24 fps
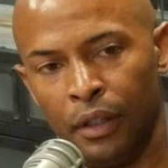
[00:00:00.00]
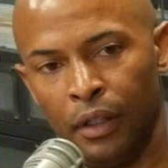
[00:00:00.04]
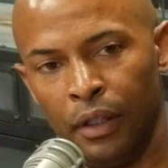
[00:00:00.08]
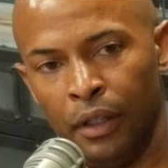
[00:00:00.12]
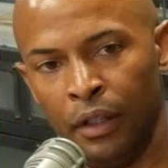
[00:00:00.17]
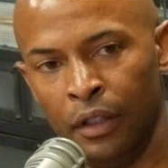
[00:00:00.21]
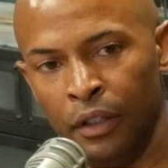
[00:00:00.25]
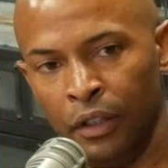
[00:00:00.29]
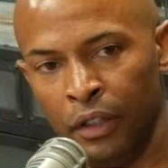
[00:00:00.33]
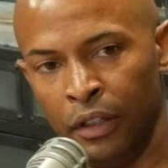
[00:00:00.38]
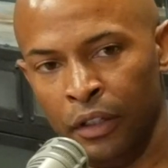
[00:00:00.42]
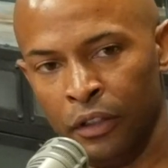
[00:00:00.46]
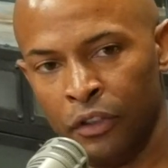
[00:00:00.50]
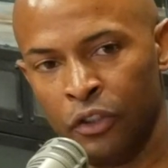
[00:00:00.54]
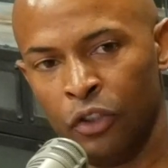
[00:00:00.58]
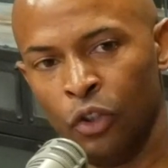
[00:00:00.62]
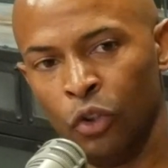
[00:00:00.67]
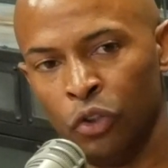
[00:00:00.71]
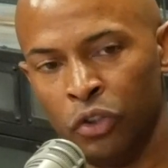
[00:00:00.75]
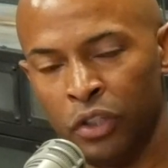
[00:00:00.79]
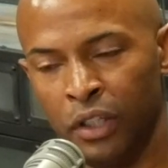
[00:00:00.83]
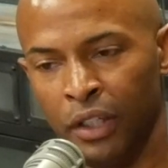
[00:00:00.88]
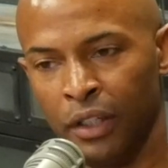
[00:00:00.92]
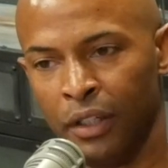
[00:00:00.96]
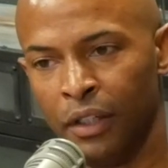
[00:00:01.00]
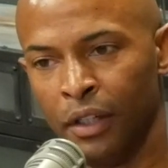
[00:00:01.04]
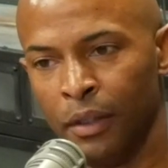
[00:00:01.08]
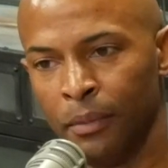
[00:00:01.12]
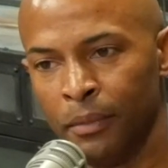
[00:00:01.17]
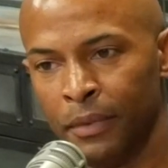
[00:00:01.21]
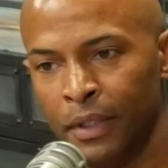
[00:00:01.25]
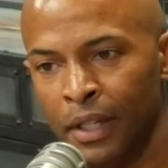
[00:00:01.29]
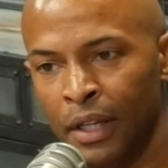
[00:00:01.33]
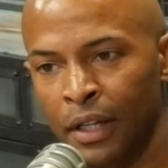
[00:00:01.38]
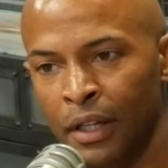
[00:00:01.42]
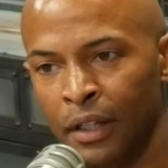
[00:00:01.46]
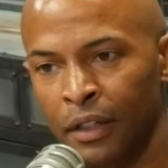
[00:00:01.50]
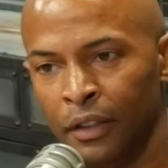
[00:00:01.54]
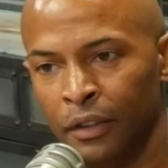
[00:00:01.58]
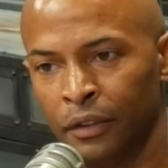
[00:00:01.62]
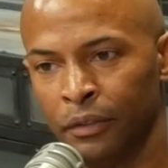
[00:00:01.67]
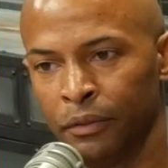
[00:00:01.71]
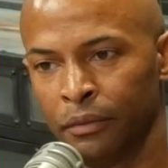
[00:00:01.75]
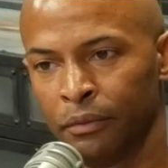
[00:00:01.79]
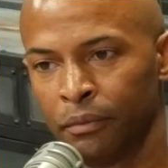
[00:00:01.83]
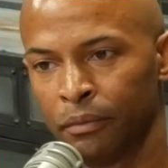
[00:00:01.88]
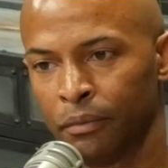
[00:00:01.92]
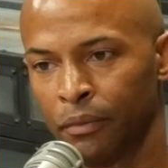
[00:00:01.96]
And an associate comes
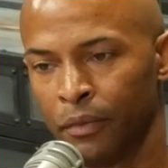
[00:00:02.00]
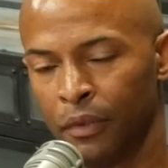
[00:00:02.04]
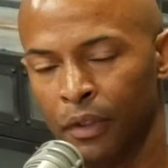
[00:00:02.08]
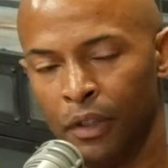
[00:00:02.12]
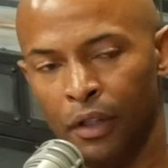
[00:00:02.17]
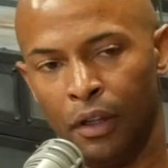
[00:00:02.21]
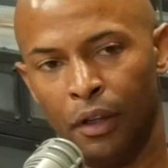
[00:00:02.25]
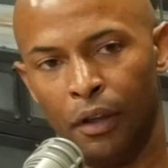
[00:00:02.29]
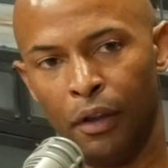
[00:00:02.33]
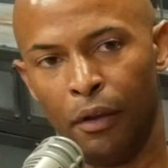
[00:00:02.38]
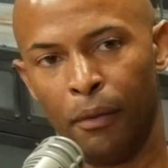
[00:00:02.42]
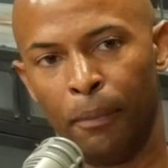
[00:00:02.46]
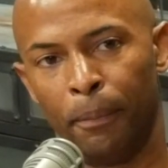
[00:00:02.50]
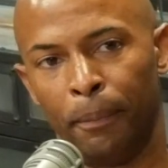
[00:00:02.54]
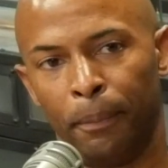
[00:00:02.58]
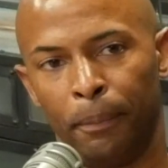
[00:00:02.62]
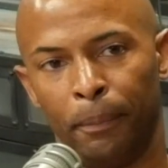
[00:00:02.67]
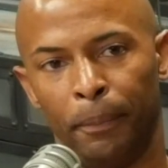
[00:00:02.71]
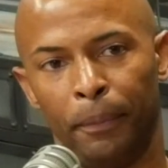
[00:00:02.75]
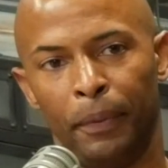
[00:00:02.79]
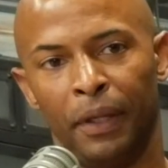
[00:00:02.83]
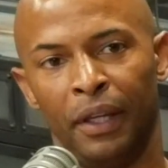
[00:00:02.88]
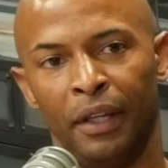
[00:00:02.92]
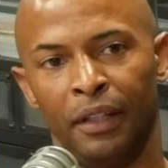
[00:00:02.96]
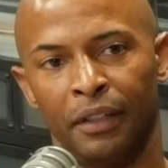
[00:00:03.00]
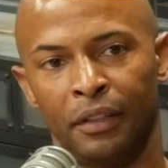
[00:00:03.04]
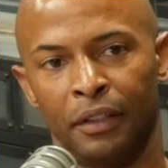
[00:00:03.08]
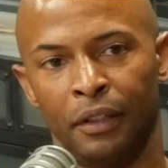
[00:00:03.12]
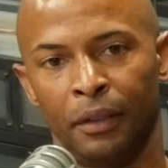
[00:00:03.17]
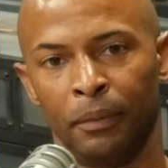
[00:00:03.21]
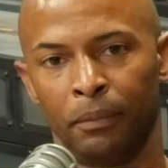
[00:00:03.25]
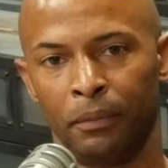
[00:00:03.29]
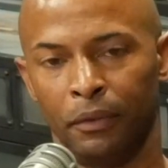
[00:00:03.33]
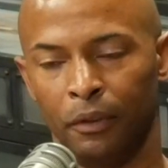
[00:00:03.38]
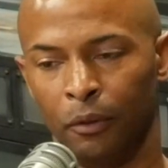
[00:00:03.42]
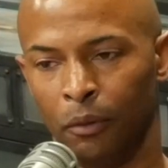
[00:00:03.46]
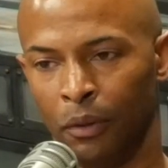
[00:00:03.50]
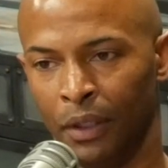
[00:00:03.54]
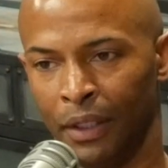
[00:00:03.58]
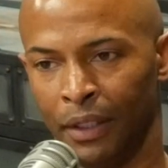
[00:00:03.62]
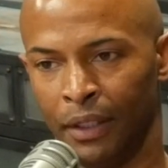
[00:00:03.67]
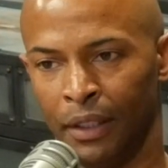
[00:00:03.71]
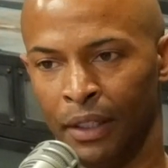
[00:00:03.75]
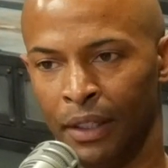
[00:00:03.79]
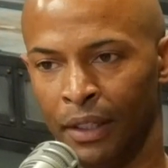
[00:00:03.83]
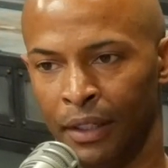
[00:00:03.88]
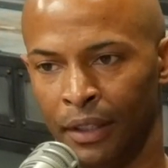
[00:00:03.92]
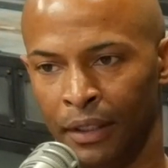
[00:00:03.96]
down, pass up the
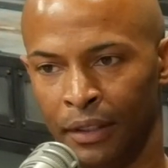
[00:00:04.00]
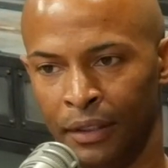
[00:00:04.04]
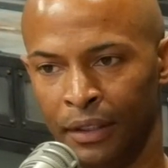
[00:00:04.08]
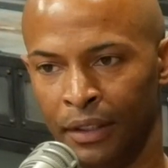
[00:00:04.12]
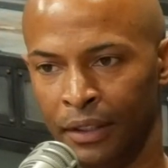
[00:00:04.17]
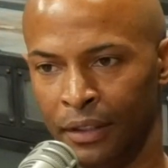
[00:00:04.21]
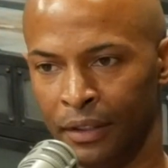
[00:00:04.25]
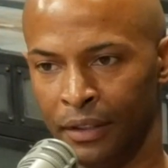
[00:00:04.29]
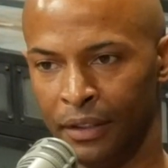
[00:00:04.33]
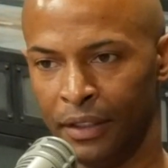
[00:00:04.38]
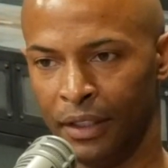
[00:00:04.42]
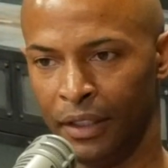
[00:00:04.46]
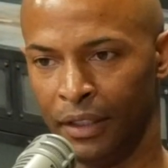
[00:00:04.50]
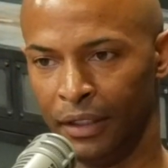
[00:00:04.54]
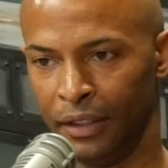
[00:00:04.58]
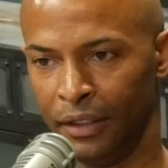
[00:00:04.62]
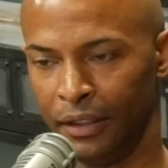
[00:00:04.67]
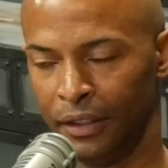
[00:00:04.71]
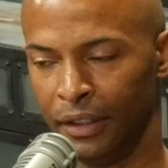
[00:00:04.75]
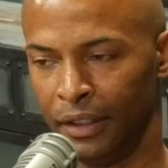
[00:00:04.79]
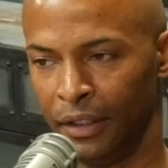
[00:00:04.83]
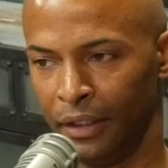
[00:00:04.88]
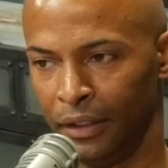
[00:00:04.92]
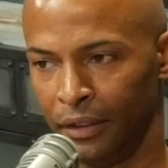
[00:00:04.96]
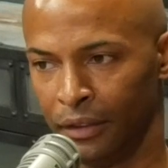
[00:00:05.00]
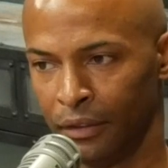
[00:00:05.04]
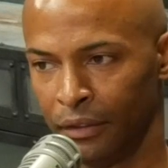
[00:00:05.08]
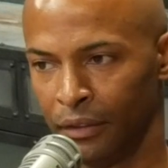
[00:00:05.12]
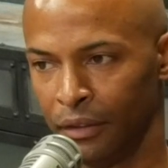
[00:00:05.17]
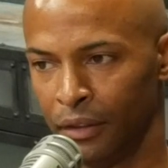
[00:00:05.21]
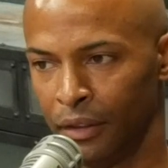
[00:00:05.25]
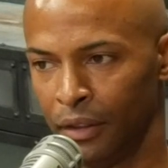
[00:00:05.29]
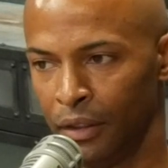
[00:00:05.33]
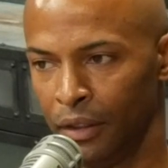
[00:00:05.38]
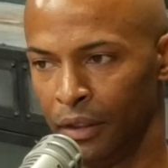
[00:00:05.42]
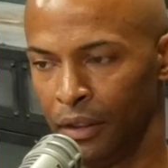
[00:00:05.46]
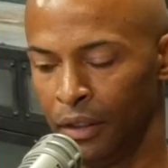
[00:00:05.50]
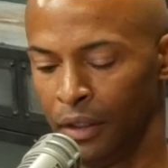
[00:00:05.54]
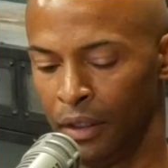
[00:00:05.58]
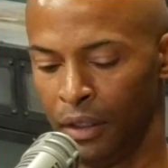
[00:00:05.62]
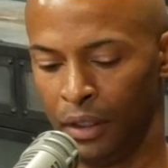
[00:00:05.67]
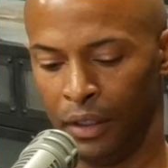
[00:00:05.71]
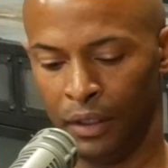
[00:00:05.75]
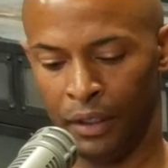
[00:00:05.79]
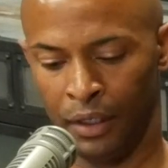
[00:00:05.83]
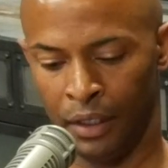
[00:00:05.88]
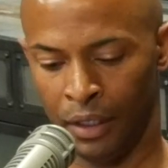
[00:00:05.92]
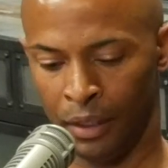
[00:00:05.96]
white guy, doesn't say anything,
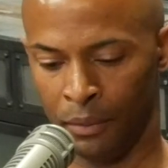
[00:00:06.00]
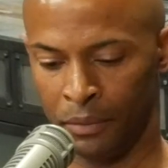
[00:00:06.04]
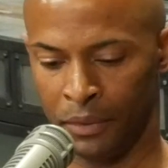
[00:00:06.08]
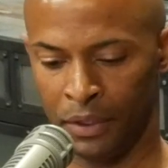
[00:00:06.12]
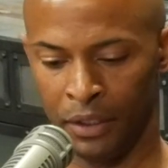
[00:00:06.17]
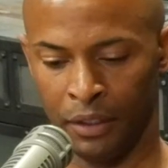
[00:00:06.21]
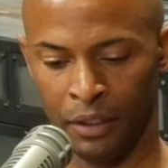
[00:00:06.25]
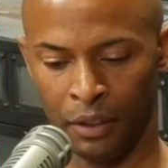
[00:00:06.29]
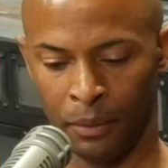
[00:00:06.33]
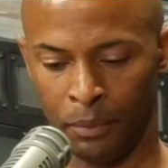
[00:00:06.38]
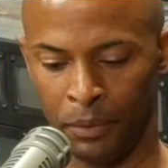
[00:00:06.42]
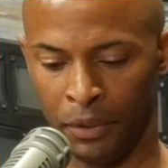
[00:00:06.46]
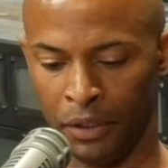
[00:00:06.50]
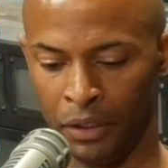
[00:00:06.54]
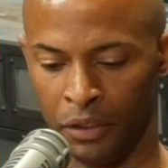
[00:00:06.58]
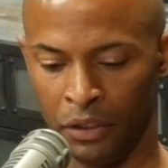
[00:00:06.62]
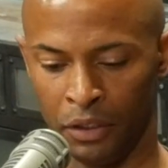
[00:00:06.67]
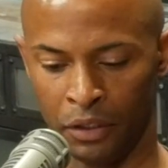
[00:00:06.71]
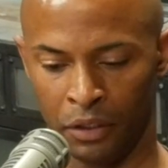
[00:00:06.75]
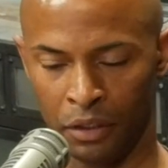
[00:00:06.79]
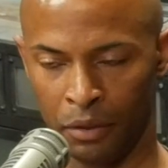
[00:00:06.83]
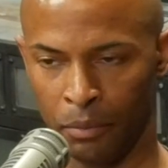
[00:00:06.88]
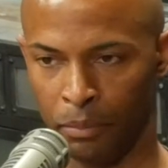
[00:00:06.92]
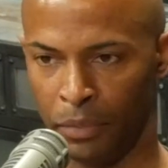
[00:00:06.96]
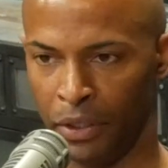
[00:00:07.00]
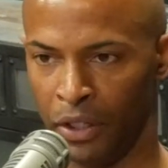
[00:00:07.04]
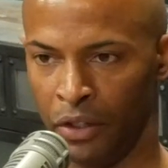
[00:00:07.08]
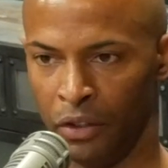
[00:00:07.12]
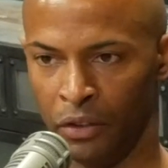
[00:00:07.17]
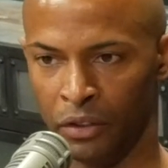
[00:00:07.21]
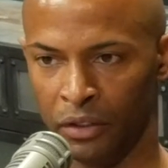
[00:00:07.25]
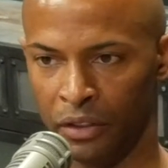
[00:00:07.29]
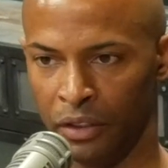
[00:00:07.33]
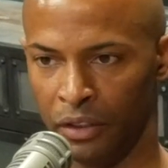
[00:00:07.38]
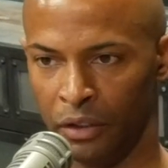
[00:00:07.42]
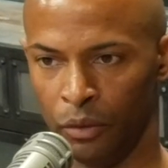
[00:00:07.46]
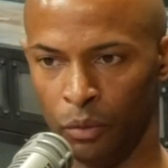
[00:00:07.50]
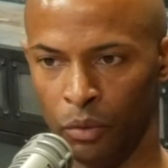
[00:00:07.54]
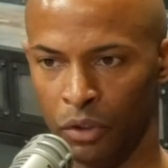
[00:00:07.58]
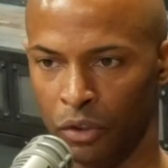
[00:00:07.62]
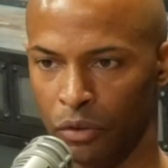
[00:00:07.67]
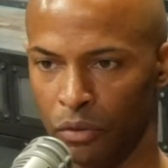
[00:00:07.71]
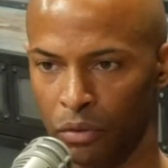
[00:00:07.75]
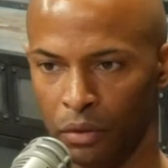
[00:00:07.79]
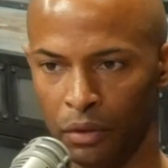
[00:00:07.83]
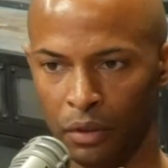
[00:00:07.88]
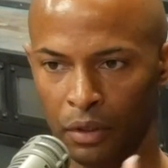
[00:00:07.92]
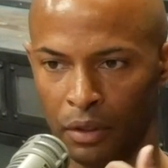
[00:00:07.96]
and then I'm sitting up here just comparing, seeing
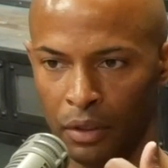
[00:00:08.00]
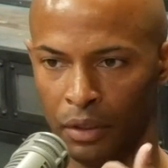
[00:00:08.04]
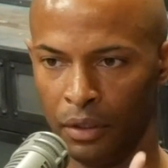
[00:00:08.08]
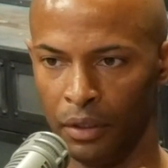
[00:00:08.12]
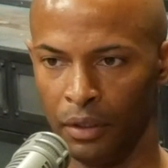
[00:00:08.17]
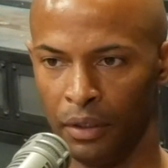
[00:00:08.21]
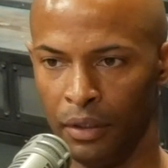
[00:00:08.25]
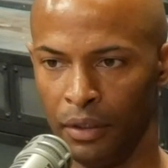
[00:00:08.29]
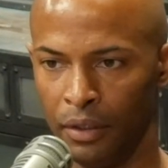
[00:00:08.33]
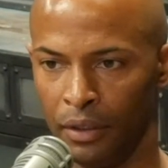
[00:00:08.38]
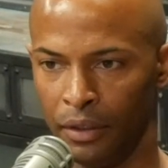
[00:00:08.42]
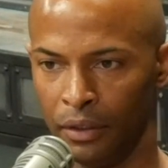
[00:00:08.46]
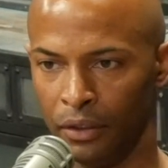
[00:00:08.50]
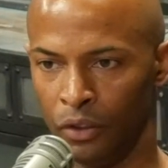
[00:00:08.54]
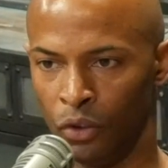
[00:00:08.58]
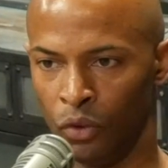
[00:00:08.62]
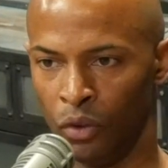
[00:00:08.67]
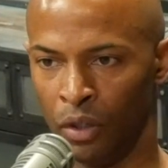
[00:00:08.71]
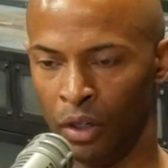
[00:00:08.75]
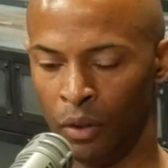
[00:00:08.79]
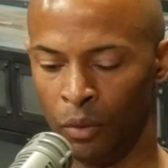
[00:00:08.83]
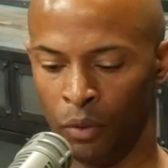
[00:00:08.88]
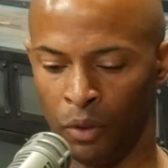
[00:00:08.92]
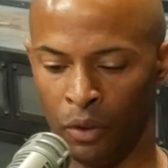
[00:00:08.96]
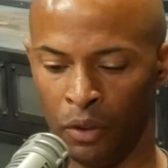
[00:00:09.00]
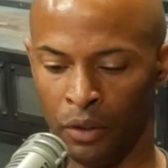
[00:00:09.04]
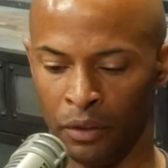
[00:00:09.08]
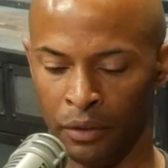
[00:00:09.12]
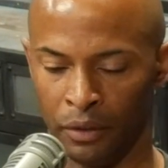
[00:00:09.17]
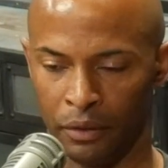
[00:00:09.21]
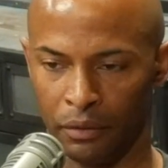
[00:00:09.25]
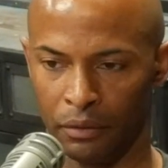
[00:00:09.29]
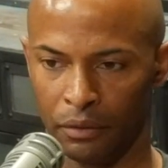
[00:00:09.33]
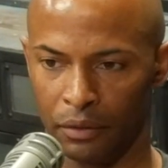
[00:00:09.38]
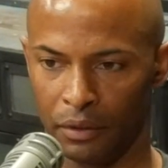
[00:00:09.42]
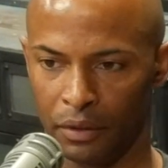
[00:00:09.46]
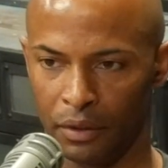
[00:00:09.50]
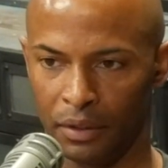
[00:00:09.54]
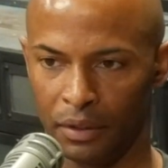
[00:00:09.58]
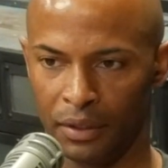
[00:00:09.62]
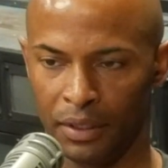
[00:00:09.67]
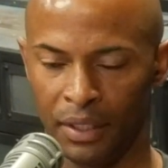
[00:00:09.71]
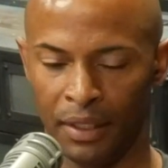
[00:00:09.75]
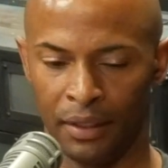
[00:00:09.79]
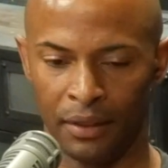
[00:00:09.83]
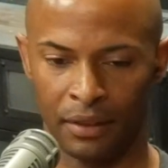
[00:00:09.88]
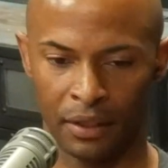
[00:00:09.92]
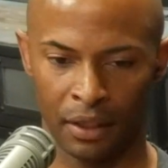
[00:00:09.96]
which deodorant I want,
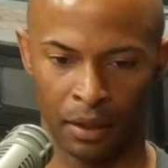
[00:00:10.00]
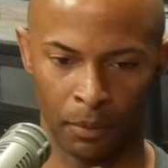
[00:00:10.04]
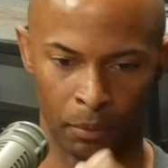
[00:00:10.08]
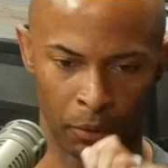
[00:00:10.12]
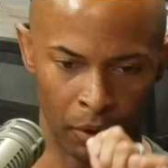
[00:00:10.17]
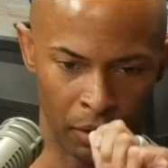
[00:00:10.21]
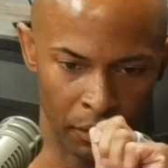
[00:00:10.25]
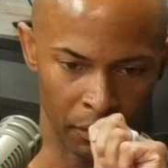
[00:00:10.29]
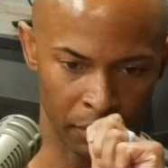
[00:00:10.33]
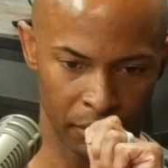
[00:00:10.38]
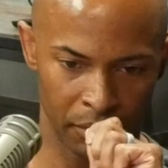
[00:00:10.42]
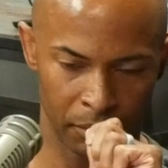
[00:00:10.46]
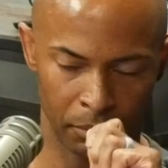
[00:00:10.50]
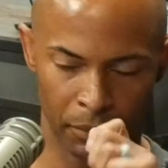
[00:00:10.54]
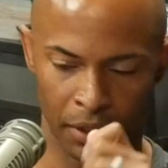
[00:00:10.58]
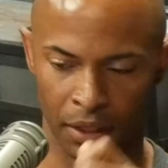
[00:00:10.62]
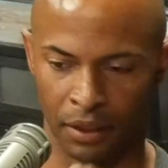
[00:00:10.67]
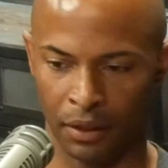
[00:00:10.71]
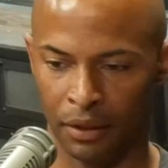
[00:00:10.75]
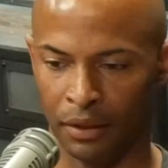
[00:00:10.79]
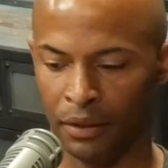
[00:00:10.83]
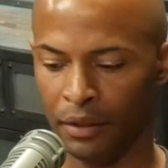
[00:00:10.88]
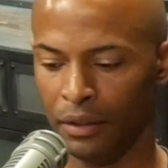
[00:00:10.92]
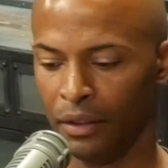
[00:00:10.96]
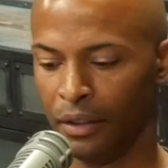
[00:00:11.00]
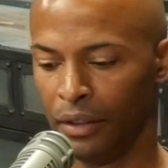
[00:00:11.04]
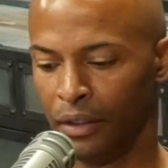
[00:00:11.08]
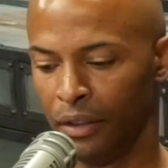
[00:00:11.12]
take top off, smell it.